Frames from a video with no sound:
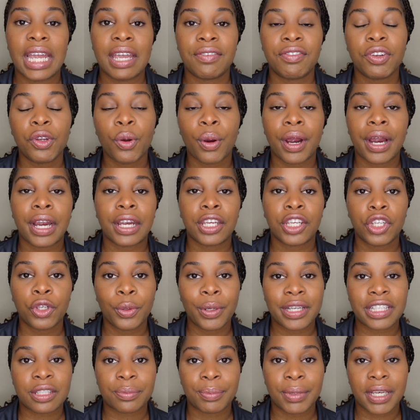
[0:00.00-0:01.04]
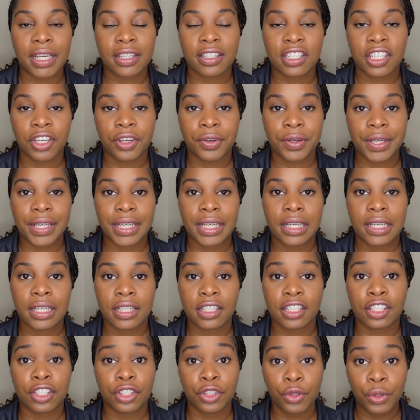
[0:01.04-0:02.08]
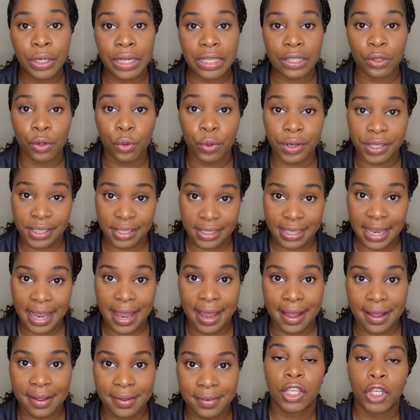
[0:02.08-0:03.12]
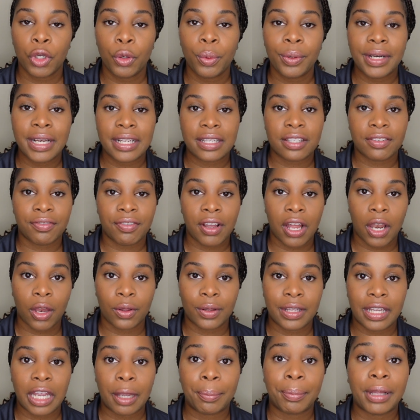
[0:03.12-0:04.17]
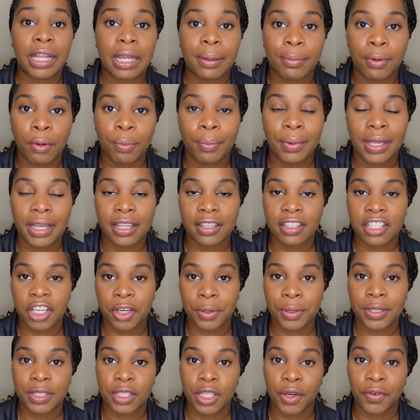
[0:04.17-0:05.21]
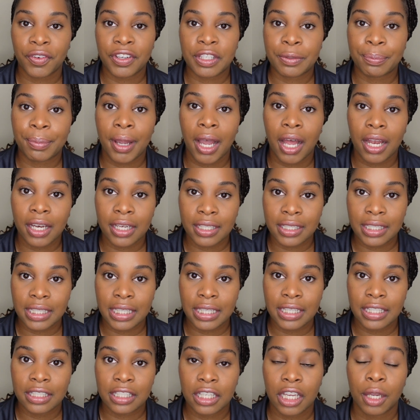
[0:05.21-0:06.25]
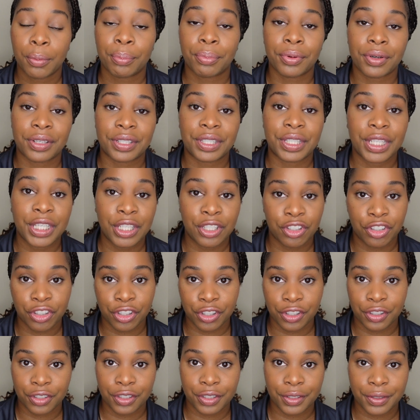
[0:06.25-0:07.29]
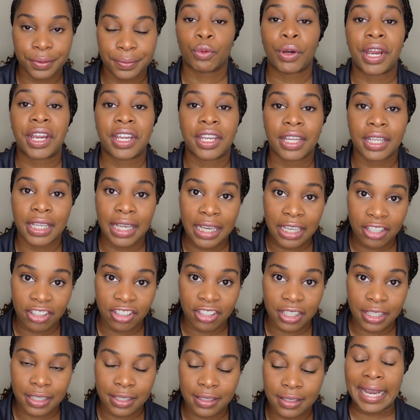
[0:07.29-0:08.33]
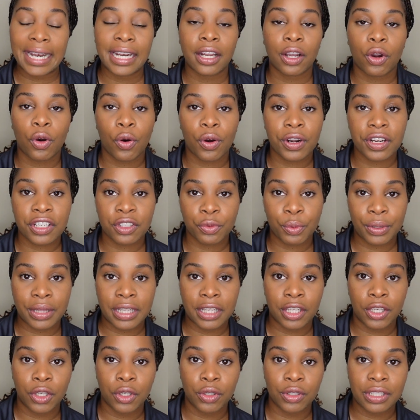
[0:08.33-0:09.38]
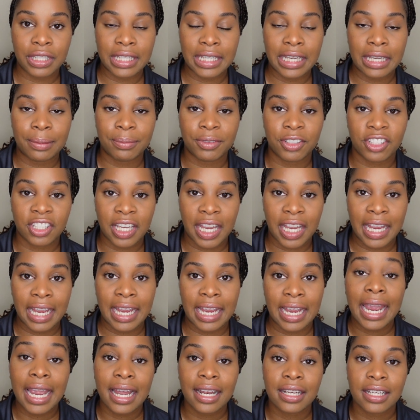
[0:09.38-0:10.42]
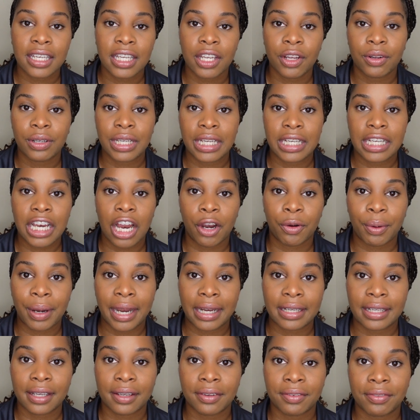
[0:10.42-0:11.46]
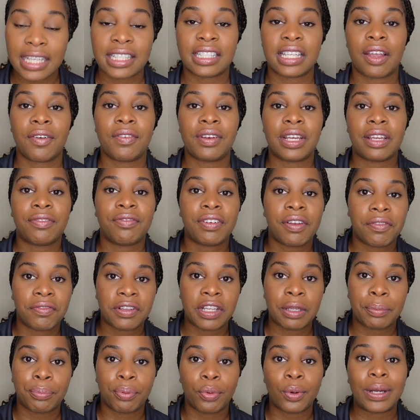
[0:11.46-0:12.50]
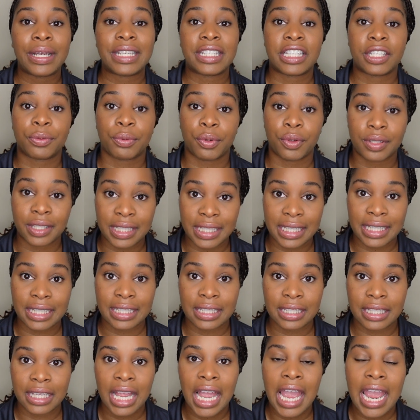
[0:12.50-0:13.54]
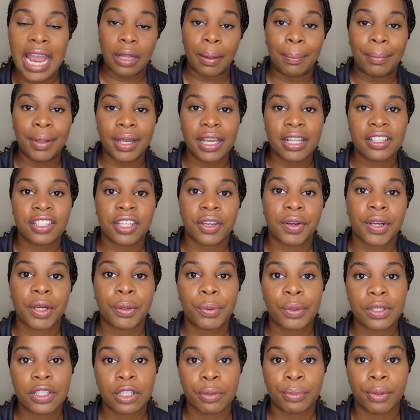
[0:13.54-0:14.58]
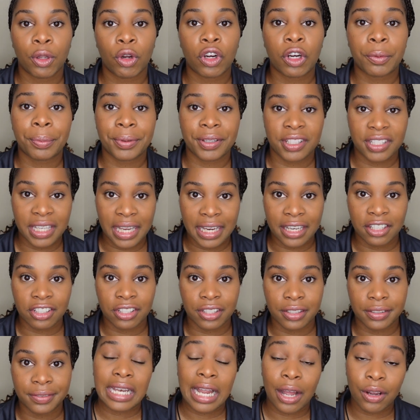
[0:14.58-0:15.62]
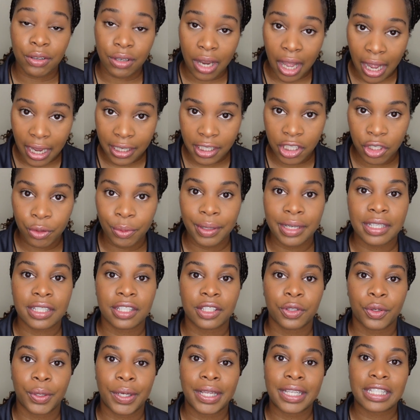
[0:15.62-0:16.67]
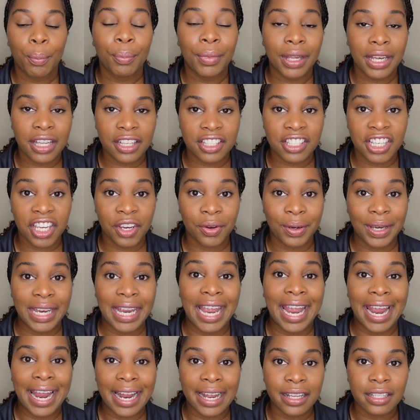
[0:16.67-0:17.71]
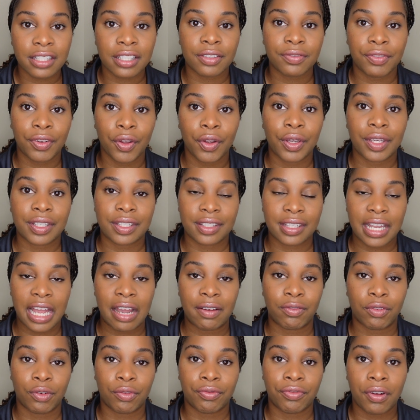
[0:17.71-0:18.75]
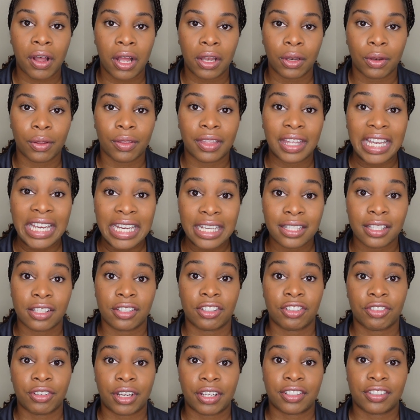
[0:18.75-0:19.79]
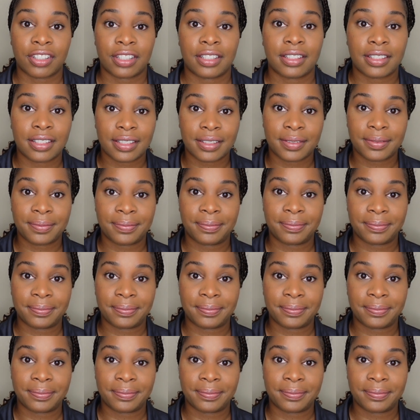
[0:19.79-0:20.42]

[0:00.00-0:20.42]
If you are a U.S. military student or staff, you will need to follow the applicable military service policies, procedures, regulations in accordance with the UCMJ and DoD Directive 7050.06. The military whistleblower protection. Now, non-U.S. students, military, and civilian staff will follow these instructions.